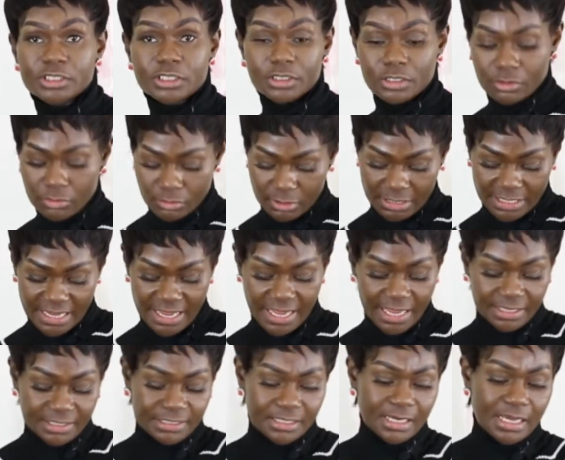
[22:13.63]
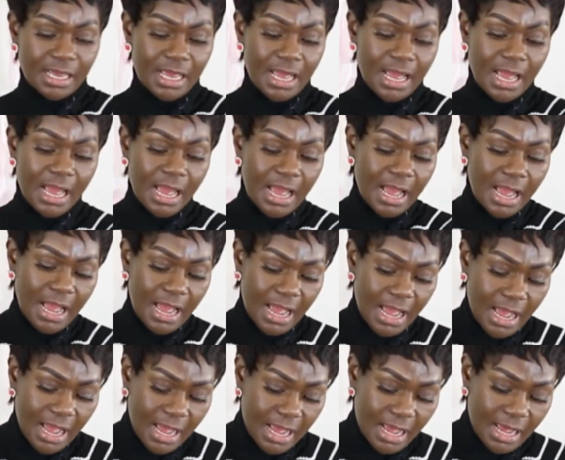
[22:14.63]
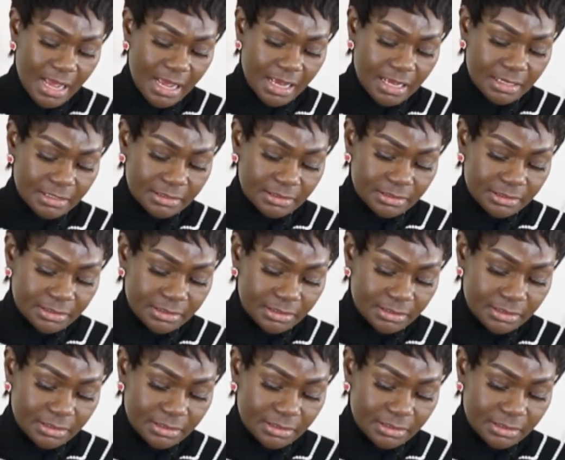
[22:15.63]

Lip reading: to go ahead and